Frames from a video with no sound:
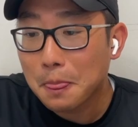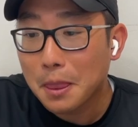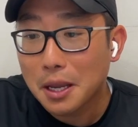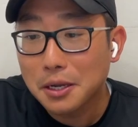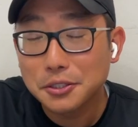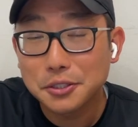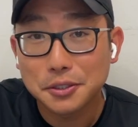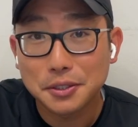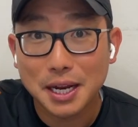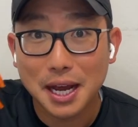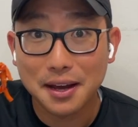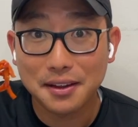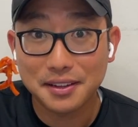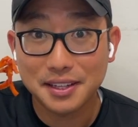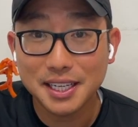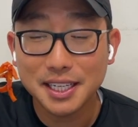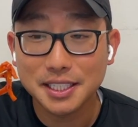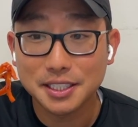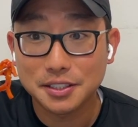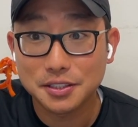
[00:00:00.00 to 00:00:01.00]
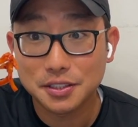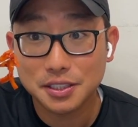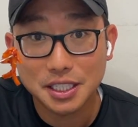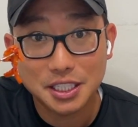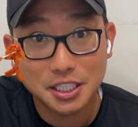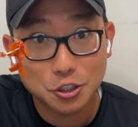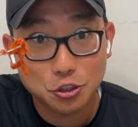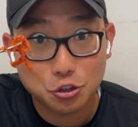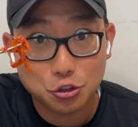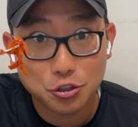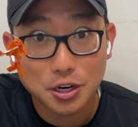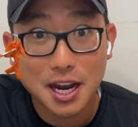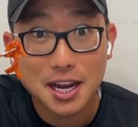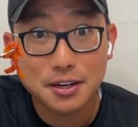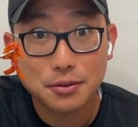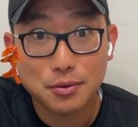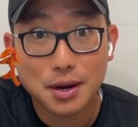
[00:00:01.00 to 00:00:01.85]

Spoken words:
So now this is dried